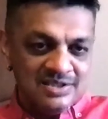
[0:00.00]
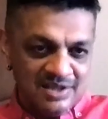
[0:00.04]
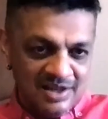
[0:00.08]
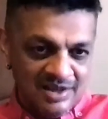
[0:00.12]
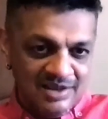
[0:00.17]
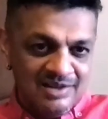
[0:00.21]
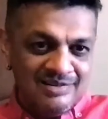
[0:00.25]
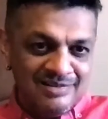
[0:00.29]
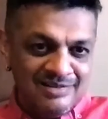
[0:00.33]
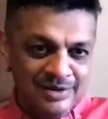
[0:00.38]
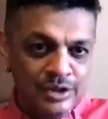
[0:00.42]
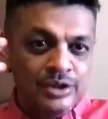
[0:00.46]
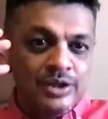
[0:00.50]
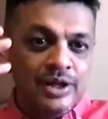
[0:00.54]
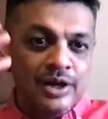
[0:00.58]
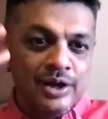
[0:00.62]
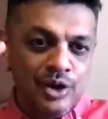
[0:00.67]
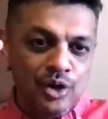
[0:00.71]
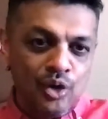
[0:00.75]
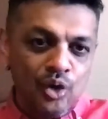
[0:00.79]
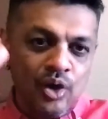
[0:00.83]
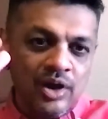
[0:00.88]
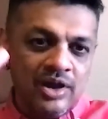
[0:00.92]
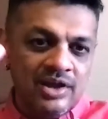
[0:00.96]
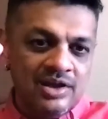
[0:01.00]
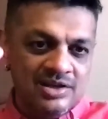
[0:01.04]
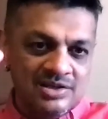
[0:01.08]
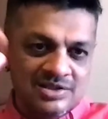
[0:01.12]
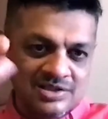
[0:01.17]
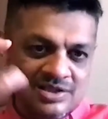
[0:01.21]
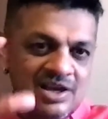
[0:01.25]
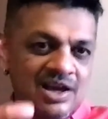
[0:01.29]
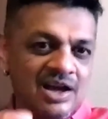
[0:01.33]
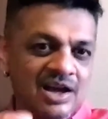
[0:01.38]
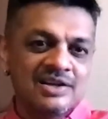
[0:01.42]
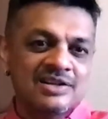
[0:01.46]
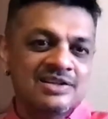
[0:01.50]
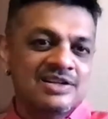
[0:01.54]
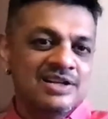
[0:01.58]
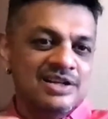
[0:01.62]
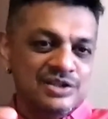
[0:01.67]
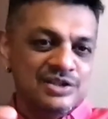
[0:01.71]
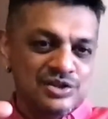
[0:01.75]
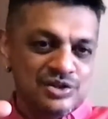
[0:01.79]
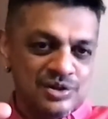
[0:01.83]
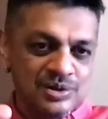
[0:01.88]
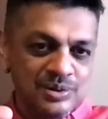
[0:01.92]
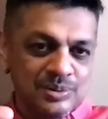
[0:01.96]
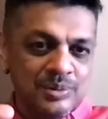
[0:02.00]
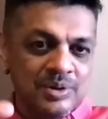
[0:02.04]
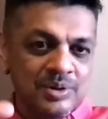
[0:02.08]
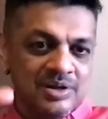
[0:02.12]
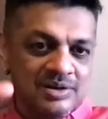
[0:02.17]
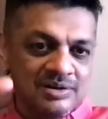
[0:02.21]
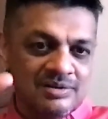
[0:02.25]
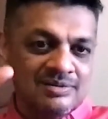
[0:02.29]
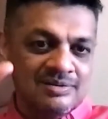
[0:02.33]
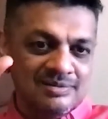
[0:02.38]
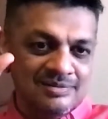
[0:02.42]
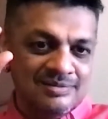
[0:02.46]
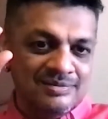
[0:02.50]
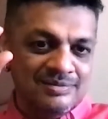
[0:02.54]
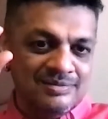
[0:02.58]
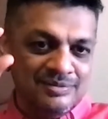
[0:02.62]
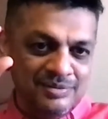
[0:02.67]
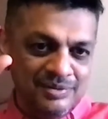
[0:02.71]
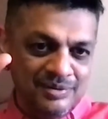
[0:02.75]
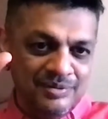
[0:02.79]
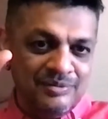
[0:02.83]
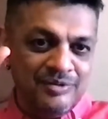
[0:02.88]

The drawing is the architectural one.